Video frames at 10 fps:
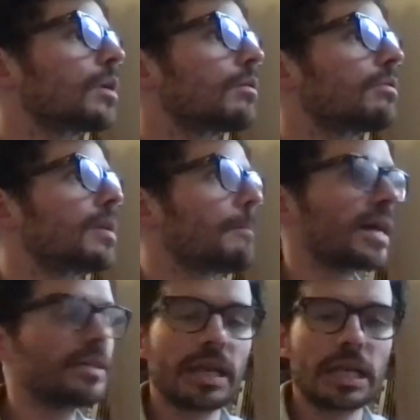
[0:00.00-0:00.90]

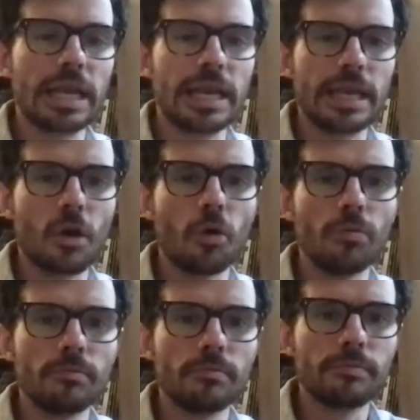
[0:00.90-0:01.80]
thematically
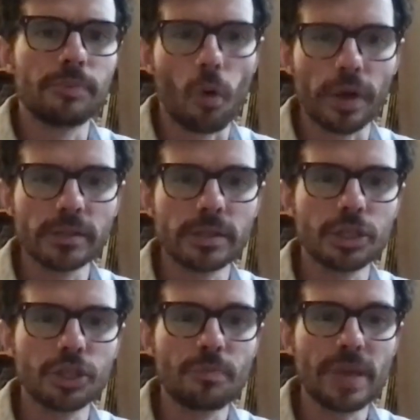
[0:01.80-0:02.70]
on point. It
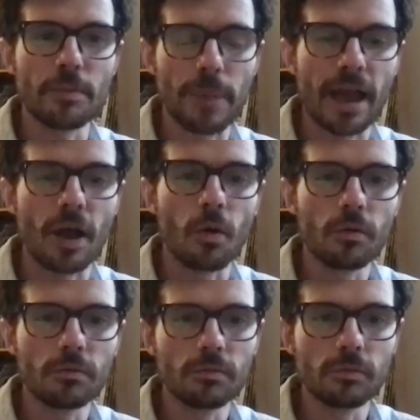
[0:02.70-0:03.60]
should be about
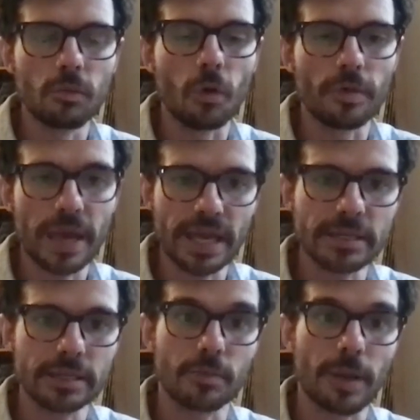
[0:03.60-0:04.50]
what the
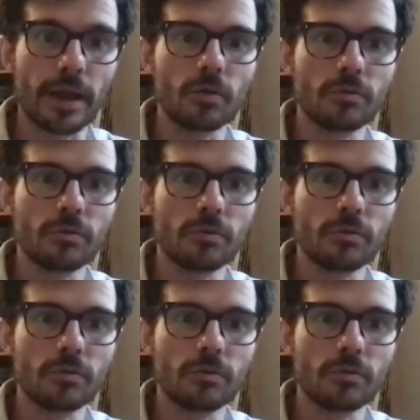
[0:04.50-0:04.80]
piece is about.